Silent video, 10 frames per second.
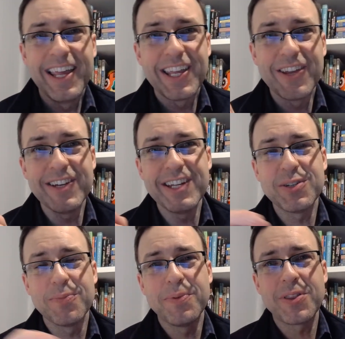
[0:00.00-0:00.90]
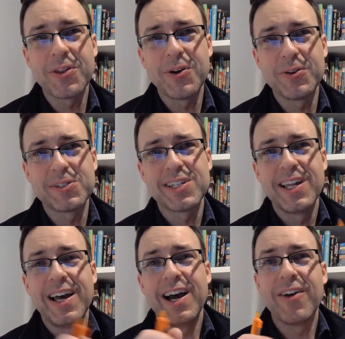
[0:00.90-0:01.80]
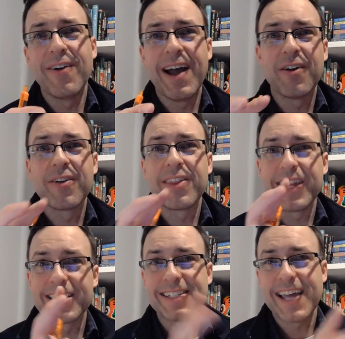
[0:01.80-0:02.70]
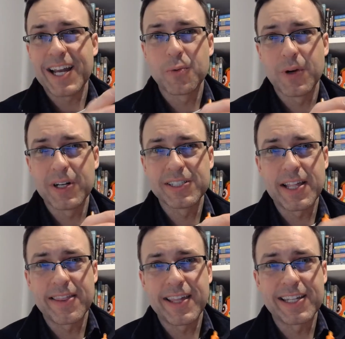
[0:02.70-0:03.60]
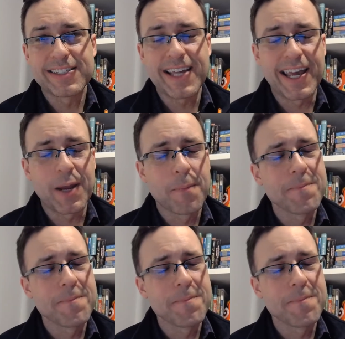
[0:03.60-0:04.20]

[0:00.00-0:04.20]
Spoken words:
You need to put those around the exact words that they say.